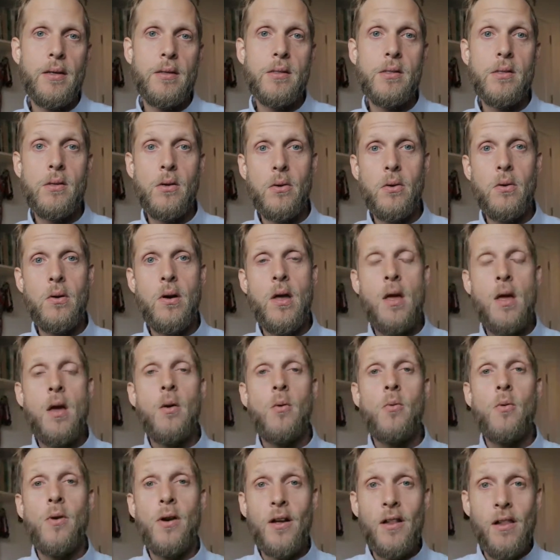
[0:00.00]
So
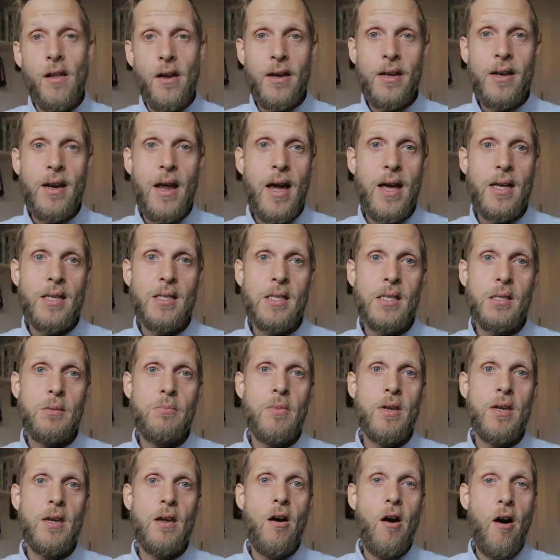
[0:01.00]
when a client asks
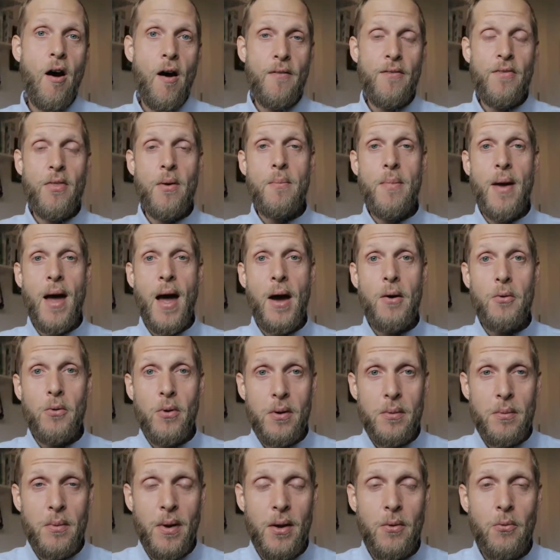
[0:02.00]
me off the bat
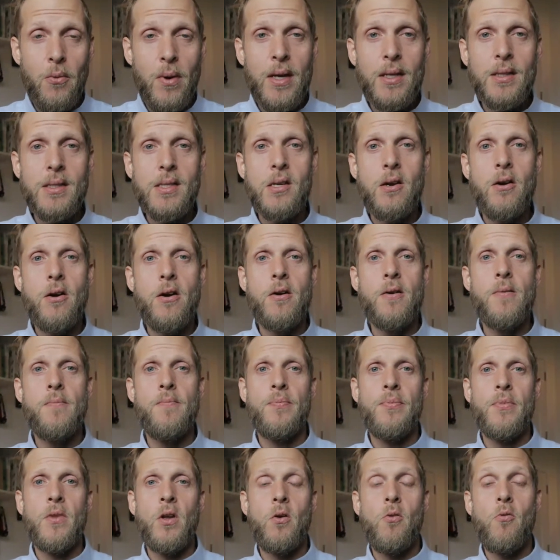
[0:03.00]
what my rates are
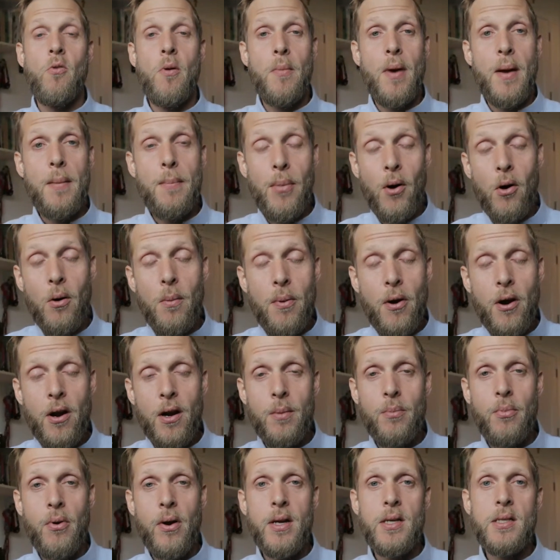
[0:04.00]
or what my
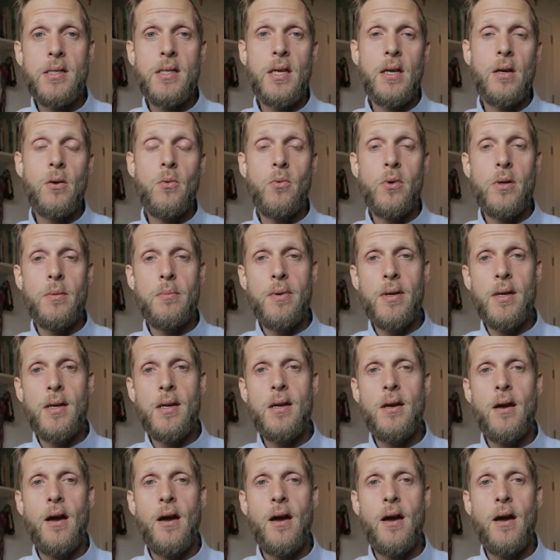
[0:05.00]
ballpark pricing would be,